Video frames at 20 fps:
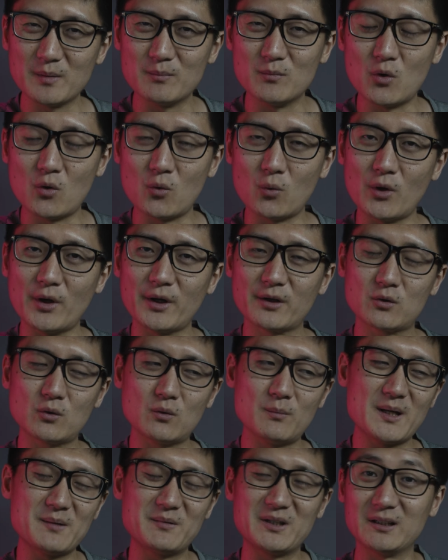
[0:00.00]
bit more work
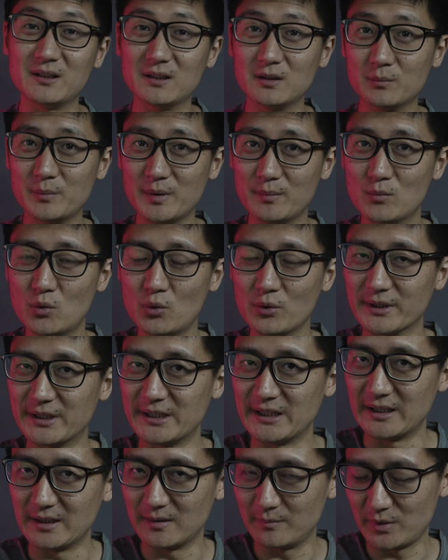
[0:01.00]
or maybe a little bit more
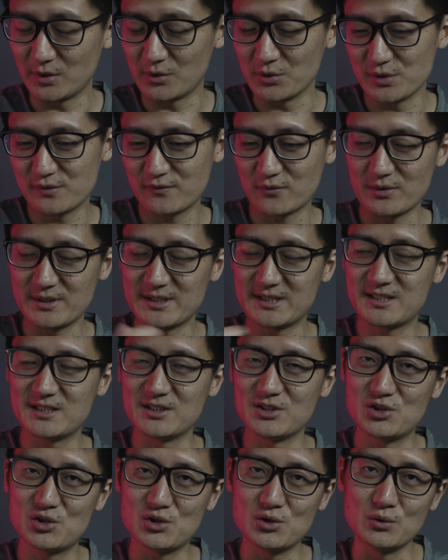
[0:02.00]
gear because, for
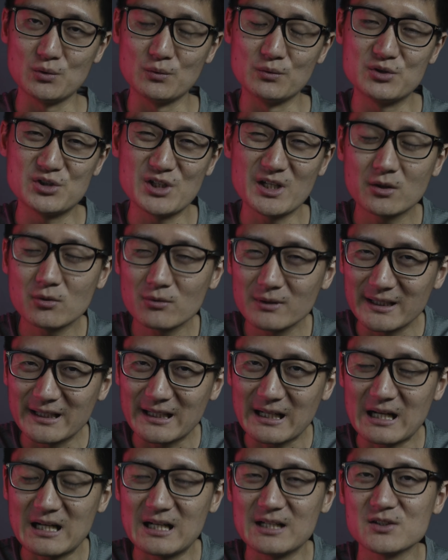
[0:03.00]
instance, you generally
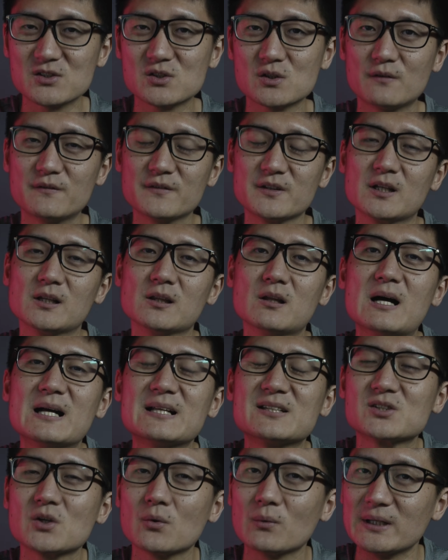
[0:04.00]
can't soften the
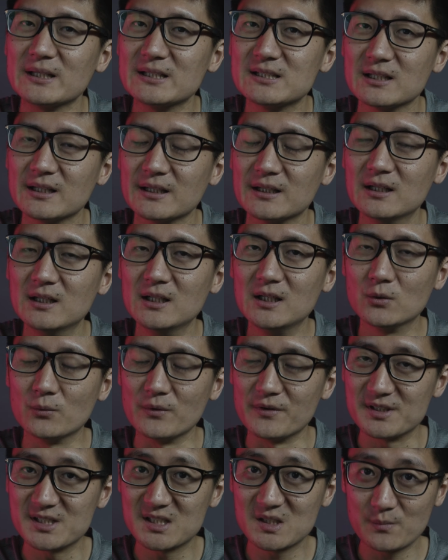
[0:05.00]
light so easily
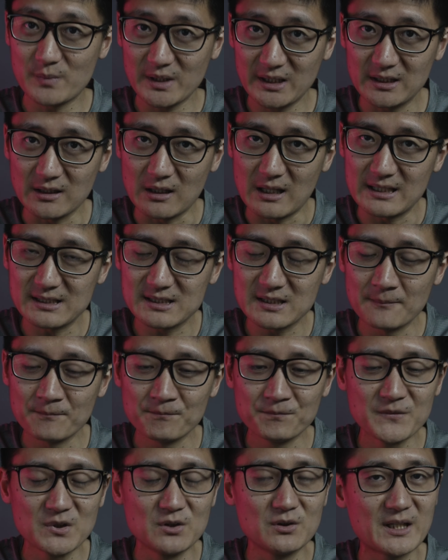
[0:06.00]
with speed lights.
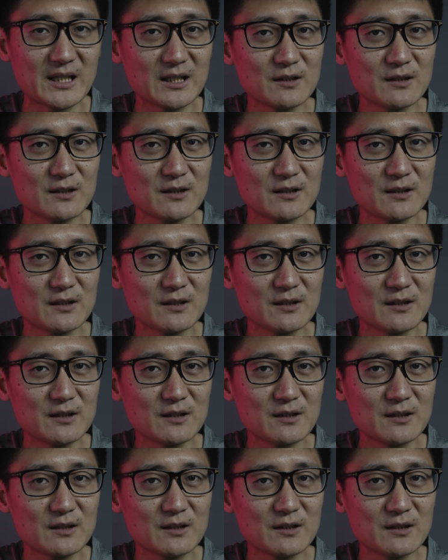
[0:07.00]
You